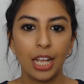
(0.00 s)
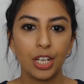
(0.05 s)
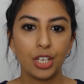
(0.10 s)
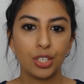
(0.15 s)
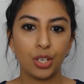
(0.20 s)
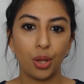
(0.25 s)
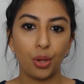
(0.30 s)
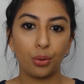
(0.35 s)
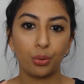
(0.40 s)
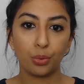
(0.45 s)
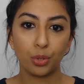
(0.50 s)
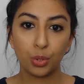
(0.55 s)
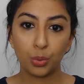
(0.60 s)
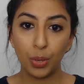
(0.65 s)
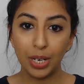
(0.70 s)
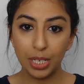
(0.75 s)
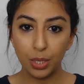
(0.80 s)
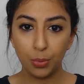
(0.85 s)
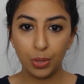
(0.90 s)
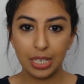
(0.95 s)
So
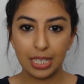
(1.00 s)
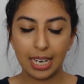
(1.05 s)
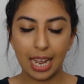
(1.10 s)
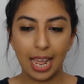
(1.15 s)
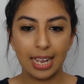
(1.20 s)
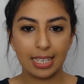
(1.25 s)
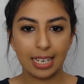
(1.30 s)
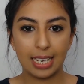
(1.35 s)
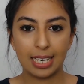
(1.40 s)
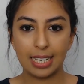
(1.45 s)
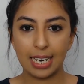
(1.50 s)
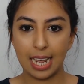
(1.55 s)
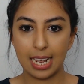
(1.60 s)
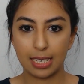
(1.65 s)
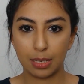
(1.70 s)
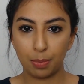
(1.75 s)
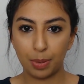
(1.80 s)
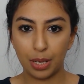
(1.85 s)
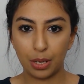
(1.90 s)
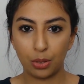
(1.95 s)
21 days
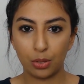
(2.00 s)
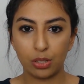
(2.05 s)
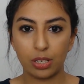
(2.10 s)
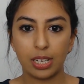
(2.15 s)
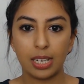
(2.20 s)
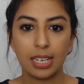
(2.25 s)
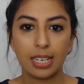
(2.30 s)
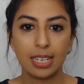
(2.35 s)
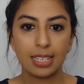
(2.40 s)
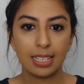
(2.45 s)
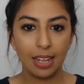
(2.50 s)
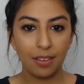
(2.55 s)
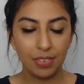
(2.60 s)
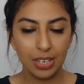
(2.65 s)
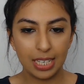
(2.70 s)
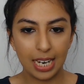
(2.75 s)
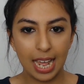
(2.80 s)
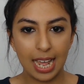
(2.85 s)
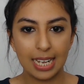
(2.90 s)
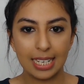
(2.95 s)
takes pill,
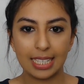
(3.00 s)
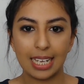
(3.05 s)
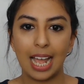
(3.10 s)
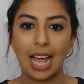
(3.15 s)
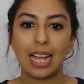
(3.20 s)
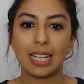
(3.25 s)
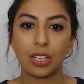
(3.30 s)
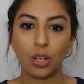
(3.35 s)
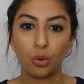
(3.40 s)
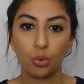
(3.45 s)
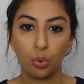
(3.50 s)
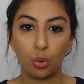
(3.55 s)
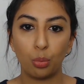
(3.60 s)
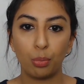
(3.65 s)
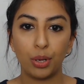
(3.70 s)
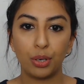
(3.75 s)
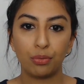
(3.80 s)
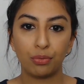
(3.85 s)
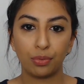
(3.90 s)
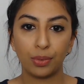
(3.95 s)
7 days has a
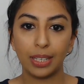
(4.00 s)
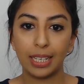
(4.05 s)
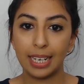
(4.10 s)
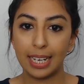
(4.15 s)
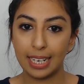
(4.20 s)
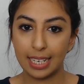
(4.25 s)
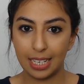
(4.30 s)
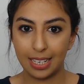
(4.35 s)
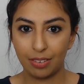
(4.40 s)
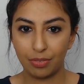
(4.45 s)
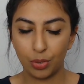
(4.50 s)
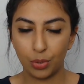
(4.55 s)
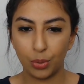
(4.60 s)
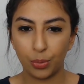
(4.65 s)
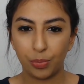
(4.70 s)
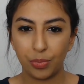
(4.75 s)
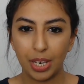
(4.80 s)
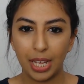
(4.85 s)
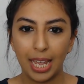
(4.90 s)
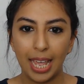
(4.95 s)
hormone-free
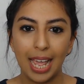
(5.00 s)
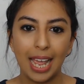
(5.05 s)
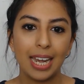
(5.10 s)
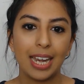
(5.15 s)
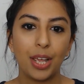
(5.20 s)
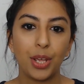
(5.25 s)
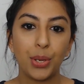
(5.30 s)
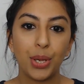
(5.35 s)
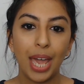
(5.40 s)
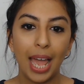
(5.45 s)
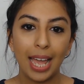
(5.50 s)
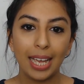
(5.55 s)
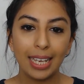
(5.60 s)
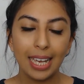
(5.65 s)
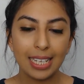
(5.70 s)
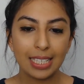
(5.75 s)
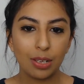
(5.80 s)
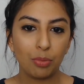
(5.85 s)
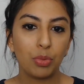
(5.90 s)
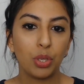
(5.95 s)
interval. Now you can
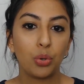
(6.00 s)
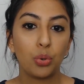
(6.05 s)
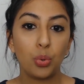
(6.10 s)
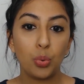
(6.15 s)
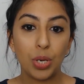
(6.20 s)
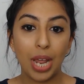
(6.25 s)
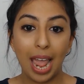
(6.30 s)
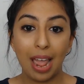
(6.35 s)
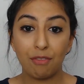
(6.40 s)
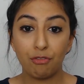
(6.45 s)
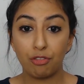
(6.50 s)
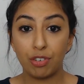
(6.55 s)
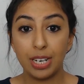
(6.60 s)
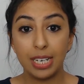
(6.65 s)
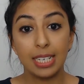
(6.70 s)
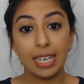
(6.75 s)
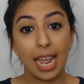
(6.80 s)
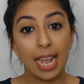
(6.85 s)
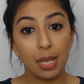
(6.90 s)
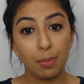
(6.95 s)
get something called
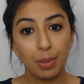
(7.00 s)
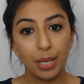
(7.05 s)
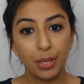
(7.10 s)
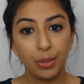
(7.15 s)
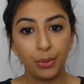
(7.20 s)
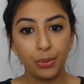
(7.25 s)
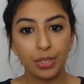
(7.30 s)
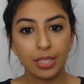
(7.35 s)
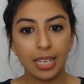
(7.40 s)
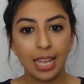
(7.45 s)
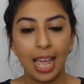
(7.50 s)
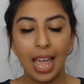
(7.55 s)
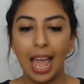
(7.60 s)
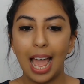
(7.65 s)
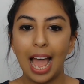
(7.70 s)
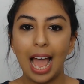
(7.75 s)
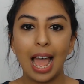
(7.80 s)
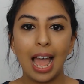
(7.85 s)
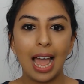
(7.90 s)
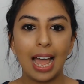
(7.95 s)
everyday pills,
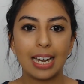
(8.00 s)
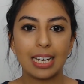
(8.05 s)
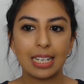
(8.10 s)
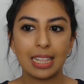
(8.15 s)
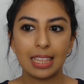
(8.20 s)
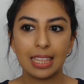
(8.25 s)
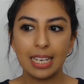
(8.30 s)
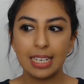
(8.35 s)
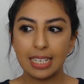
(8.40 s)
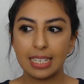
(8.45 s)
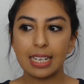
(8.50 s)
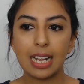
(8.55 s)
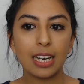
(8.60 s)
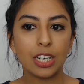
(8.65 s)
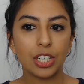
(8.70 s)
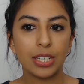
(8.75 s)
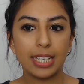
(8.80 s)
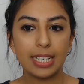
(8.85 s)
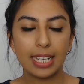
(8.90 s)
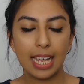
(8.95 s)
and this is
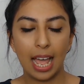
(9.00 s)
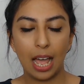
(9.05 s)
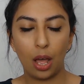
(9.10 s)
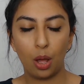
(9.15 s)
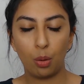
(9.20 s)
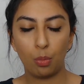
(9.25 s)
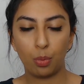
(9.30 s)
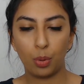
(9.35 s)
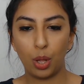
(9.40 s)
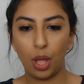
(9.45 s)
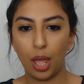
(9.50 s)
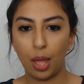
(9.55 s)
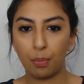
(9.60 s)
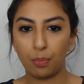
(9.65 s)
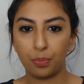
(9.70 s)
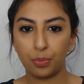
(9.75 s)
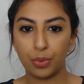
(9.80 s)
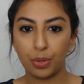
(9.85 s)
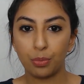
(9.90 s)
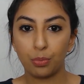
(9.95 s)
actually to help
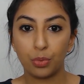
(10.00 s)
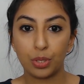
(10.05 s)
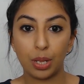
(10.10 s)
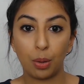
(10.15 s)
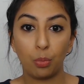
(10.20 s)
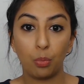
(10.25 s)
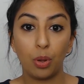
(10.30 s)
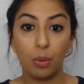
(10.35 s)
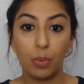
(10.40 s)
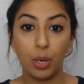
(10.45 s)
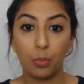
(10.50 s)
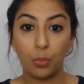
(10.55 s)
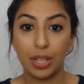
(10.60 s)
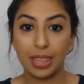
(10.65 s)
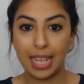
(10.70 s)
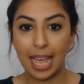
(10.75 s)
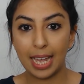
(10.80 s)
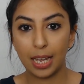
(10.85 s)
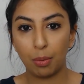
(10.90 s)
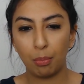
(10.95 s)
some women
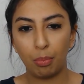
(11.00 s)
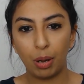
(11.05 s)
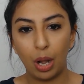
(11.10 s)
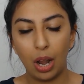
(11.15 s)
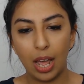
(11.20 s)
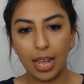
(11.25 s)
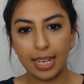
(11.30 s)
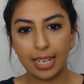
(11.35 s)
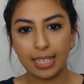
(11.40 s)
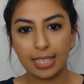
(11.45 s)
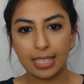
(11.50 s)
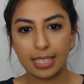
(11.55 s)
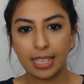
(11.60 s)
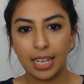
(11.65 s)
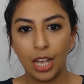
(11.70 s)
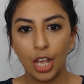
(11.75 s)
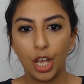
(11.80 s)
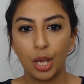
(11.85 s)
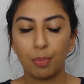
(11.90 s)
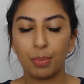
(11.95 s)
with their compliance,
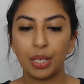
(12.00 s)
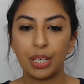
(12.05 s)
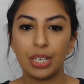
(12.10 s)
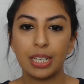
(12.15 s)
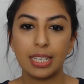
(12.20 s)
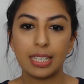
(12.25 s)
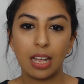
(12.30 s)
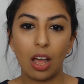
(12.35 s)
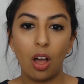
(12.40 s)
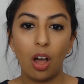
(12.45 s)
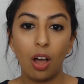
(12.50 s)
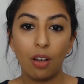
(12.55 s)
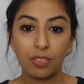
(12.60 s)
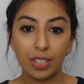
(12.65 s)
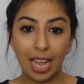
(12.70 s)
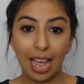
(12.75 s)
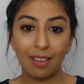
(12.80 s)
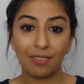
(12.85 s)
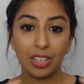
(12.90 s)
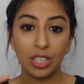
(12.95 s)
because
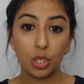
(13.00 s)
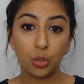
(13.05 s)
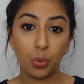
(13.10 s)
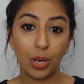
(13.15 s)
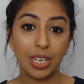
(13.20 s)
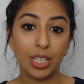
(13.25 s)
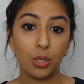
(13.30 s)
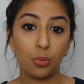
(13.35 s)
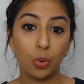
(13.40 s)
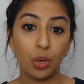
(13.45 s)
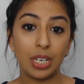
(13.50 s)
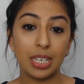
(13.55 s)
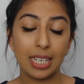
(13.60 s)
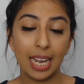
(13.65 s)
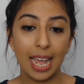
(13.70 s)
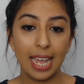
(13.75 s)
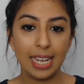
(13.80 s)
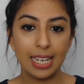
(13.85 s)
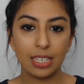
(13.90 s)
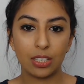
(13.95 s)
after having 21
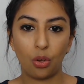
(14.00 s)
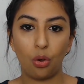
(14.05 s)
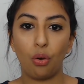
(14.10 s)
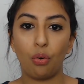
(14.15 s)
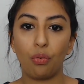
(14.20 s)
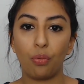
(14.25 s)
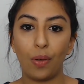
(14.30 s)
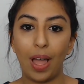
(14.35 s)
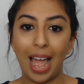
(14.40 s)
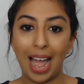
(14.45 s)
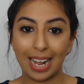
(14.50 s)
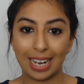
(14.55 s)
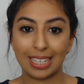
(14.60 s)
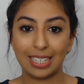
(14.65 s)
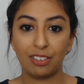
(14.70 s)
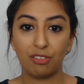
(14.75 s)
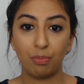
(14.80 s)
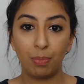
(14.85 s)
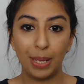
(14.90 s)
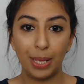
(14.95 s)
days of
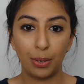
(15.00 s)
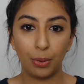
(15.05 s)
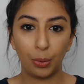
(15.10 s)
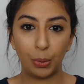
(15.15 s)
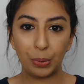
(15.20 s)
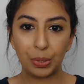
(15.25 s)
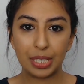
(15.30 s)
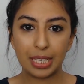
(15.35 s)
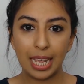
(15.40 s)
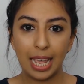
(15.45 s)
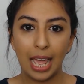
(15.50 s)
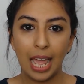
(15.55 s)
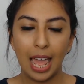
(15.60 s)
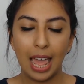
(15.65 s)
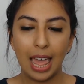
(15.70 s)
active pills